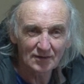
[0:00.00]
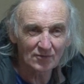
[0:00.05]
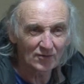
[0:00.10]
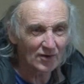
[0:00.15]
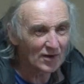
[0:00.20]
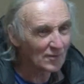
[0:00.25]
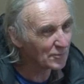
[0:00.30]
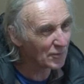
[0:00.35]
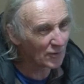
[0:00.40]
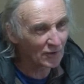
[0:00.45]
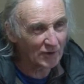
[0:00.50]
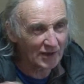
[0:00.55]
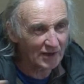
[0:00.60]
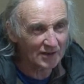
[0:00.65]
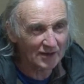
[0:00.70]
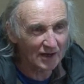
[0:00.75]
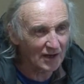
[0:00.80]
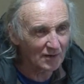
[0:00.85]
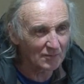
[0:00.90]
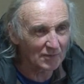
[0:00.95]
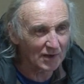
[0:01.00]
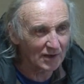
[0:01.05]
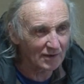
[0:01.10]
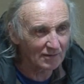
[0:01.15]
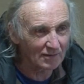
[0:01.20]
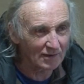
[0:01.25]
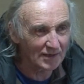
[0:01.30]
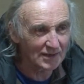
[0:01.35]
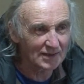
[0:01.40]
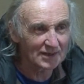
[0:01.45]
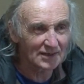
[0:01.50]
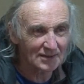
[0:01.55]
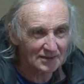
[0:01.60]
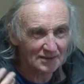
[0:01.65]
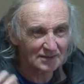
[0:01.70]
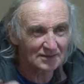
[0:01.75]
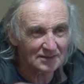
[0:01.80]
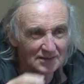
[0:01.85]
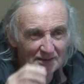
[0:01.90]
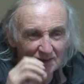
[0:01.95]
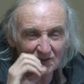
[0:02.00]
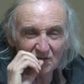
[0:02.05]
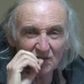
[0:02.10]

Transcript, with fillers: Boiling rang marwa.